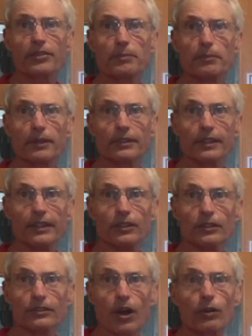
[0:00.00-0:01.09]
the building,
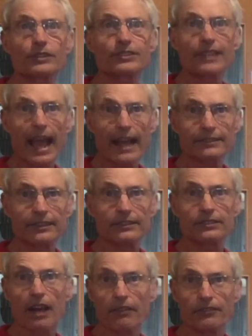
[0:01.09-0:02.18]
you'll notice X's
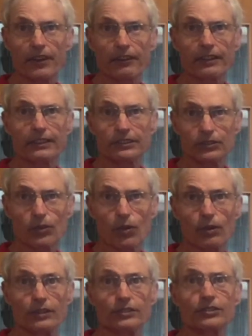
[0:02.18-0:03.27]
on various
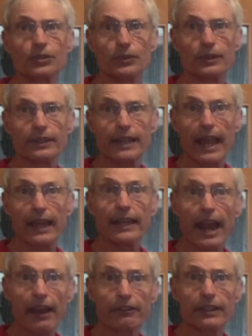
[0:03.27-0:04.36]
doors to indicate
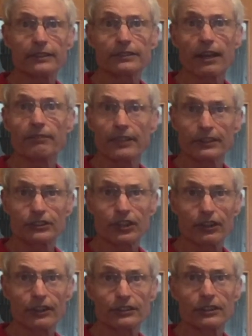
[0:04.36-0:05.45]
areas of the
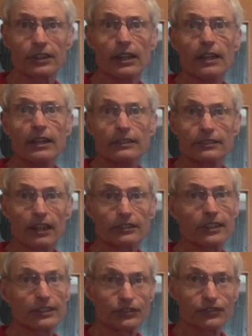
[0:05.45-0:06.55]
church, such
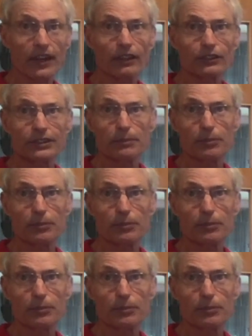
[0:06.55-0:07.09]
as Fellowship